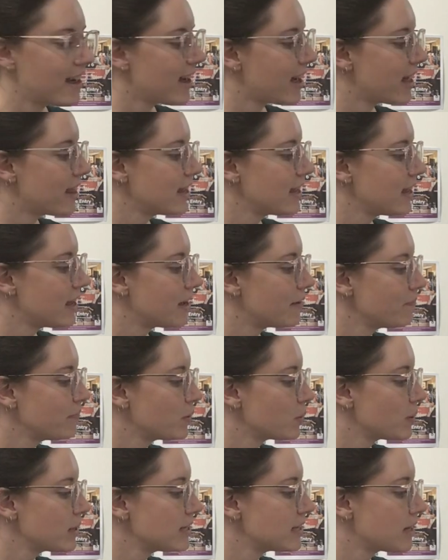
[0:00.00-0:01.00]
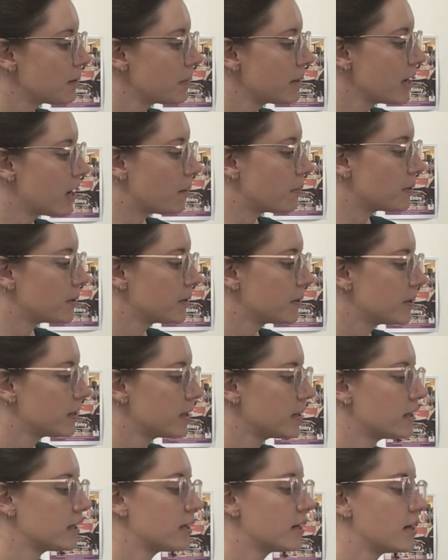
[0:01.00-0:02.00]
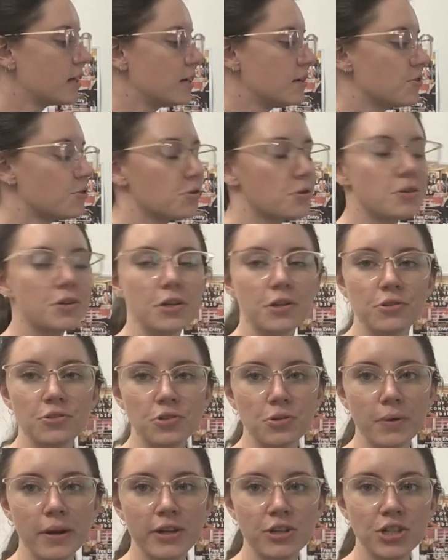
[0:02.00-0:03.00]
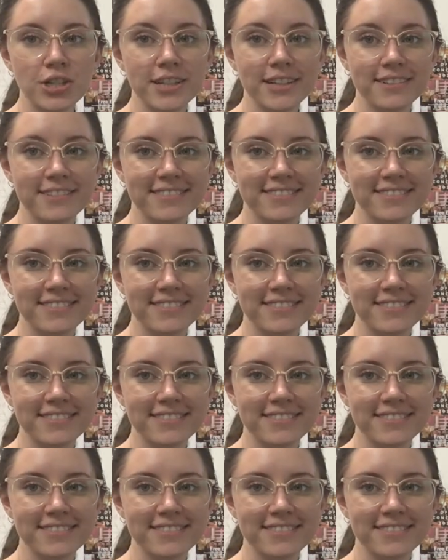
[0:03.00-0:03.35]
And then we're stepping up to return to our G.